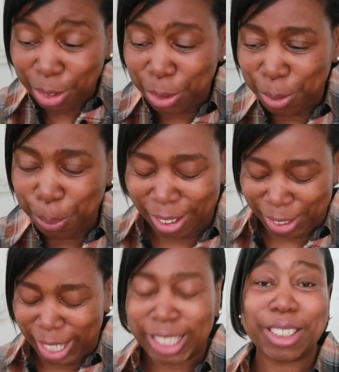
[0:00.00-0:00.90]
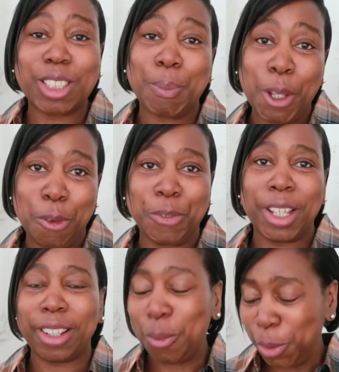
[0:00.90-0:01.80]
Oh, okay, so it's
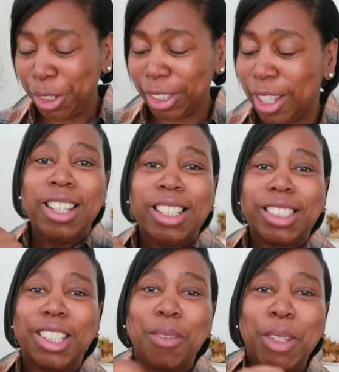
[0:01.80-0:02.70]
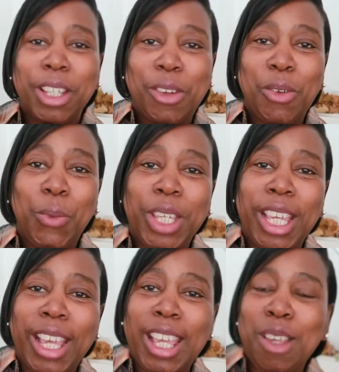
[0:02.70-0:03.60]
perfect. They work. So there we go.
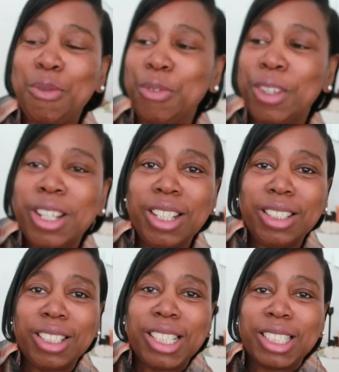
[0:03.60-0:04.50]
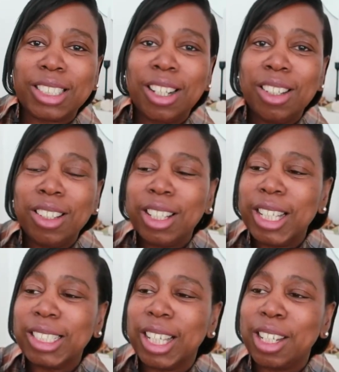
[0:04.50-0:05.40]
We have these skull
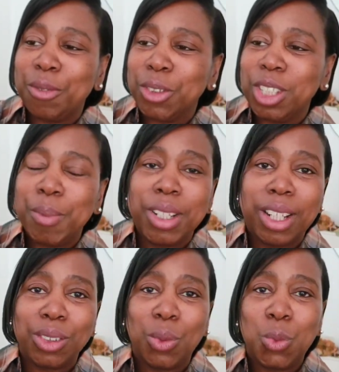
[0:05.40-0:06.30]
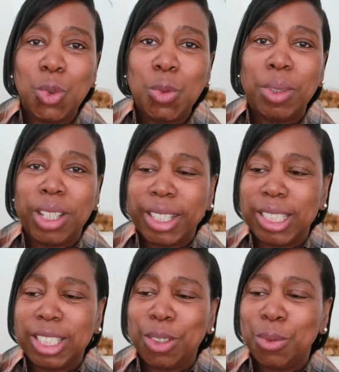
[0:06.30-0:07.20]
lights, and I've got them in like the warm
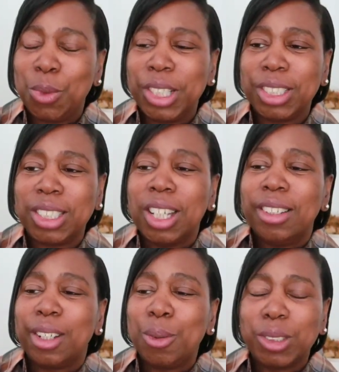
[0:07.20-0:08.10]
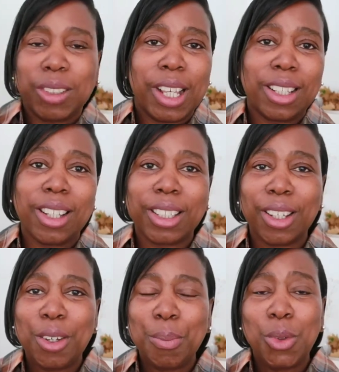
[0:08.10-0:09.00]
light tone ones. They also had
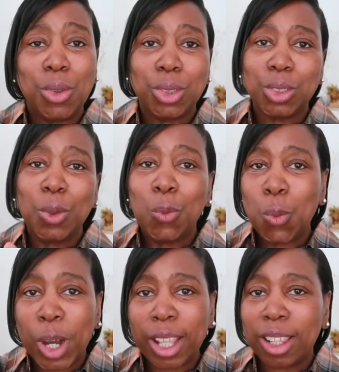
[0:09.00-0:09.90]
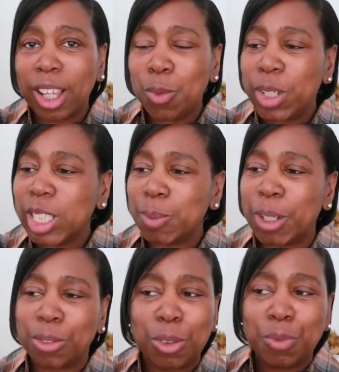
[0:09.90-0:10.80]
like a more sort of white light ones,
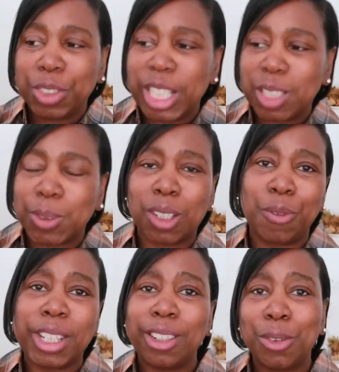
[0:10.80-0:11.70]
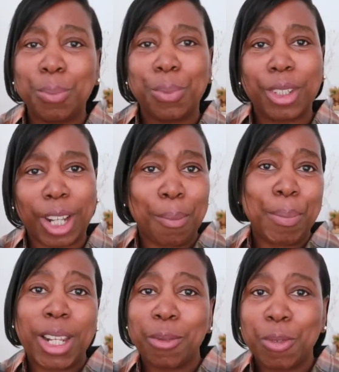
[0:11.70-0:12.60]
but I've gone for these because I think they look
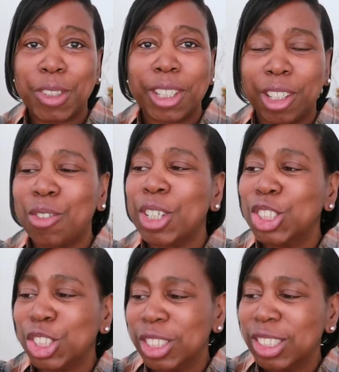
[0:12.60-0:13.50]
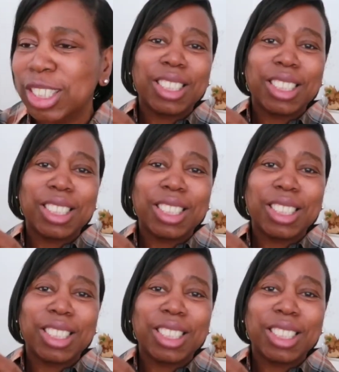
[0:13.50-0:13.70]
like better with the decorations.